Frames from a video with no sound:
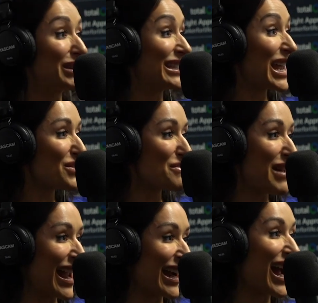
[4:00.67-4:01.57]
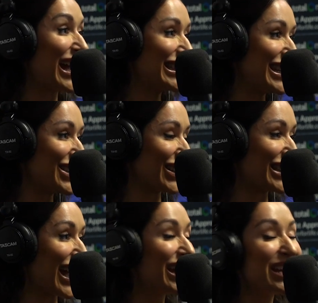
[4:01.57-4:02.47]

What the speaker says: Because they repair, I teach all day.